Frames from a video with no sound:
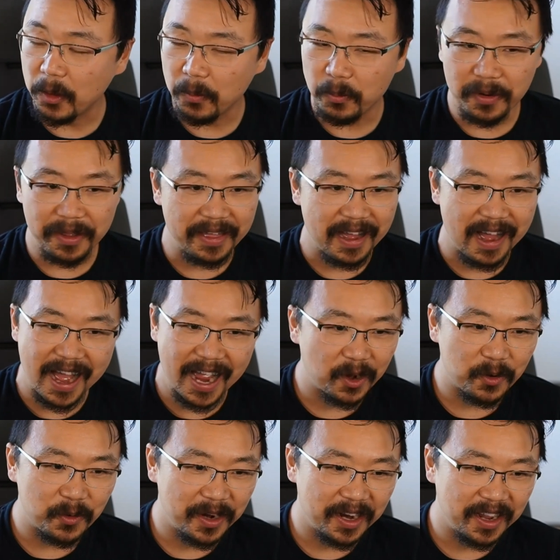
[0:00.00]
helped with
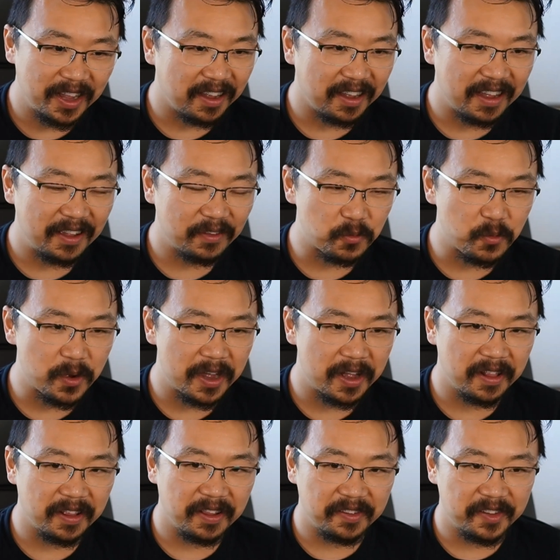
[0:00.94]
hiring as
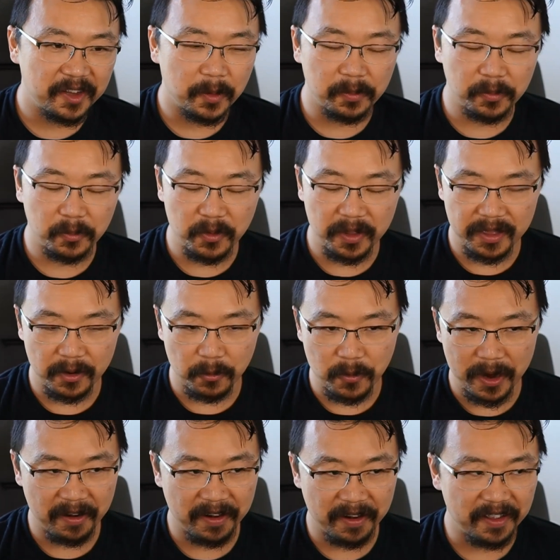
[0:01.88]
well. It's helpful with
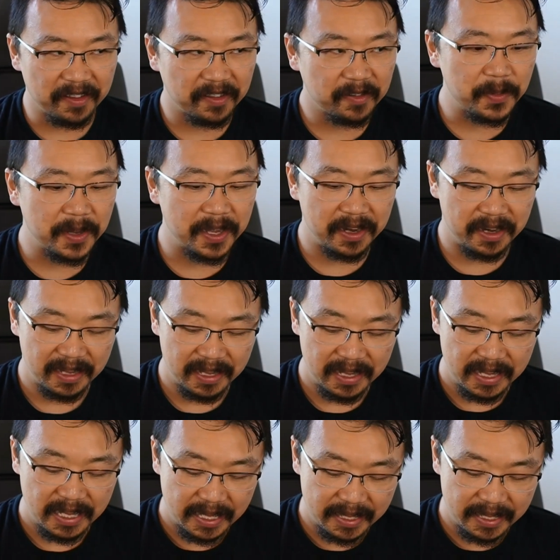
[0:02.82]
awareness. But
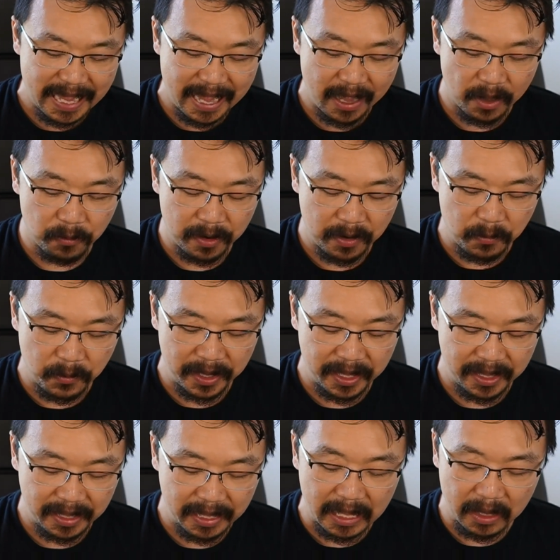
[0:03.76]
yeah, when
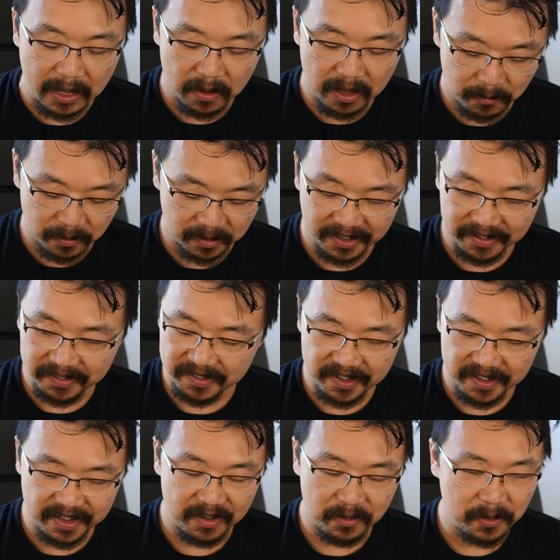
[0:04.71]
we
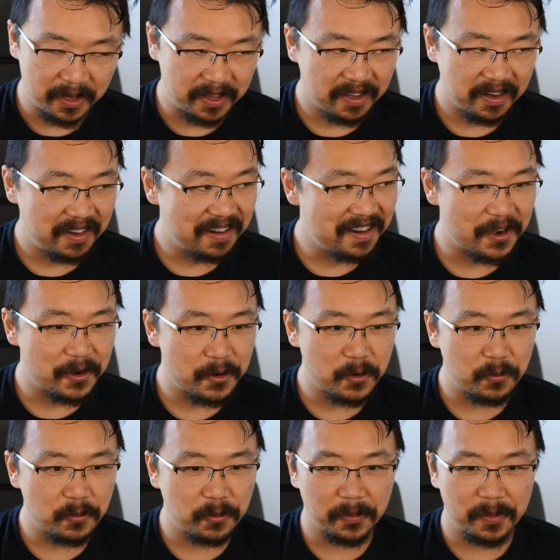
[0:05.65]
released it, we did
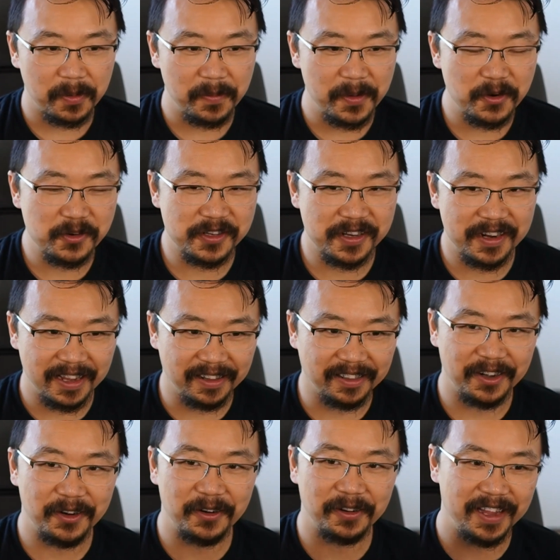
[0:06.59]
no real promotion. I
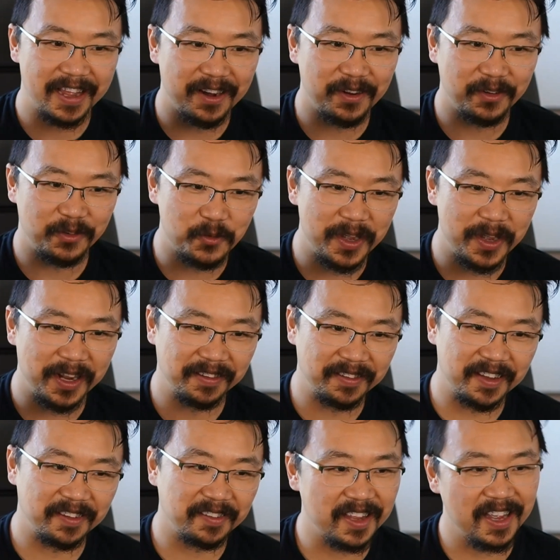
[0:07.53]
literally had a tweet that
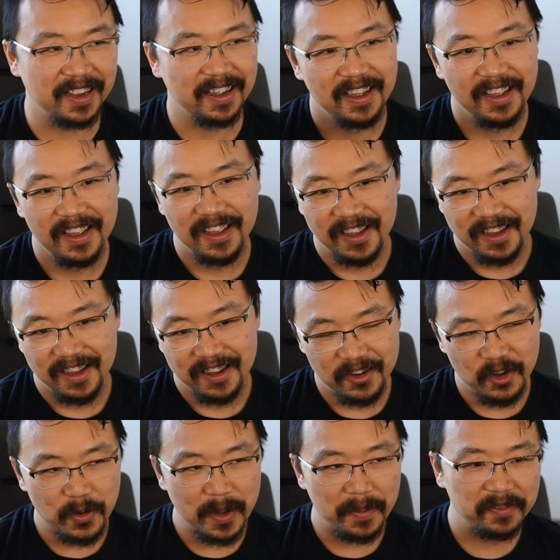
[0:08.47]
says like,
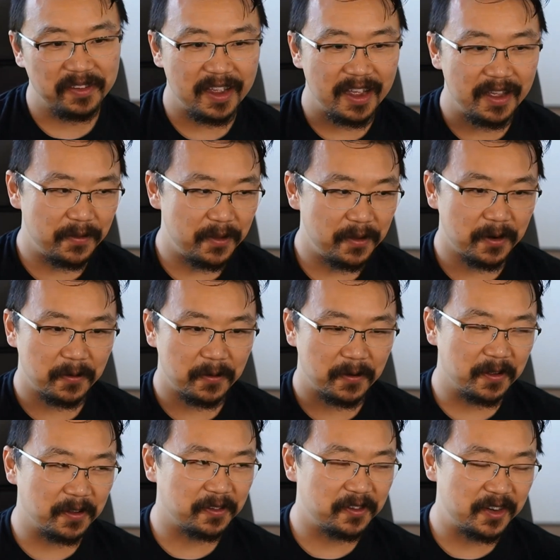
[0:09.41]
new website,
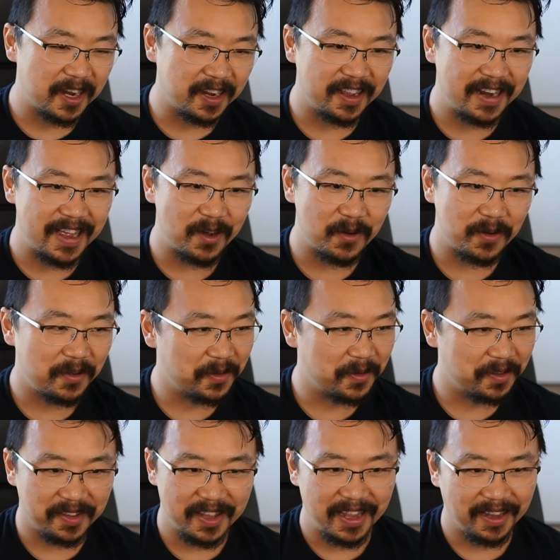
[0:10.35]
funerals, check it out. It
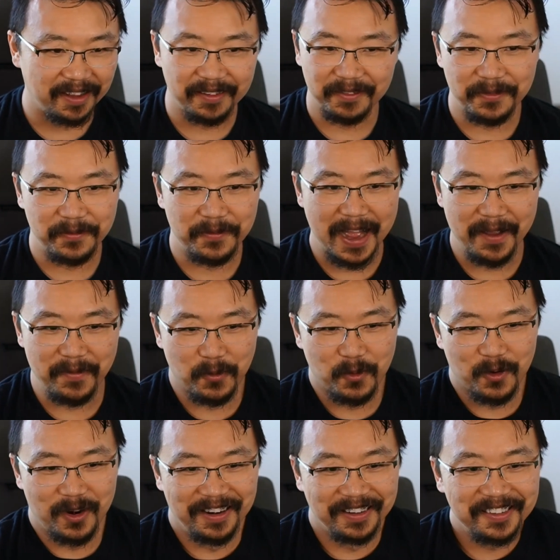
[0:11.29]
was like
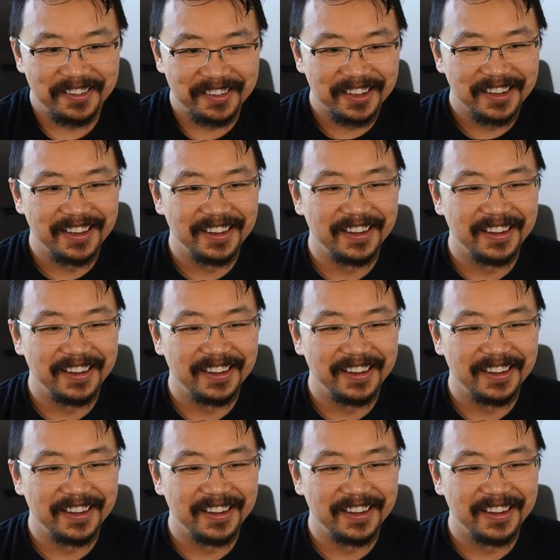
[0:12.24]
5 words.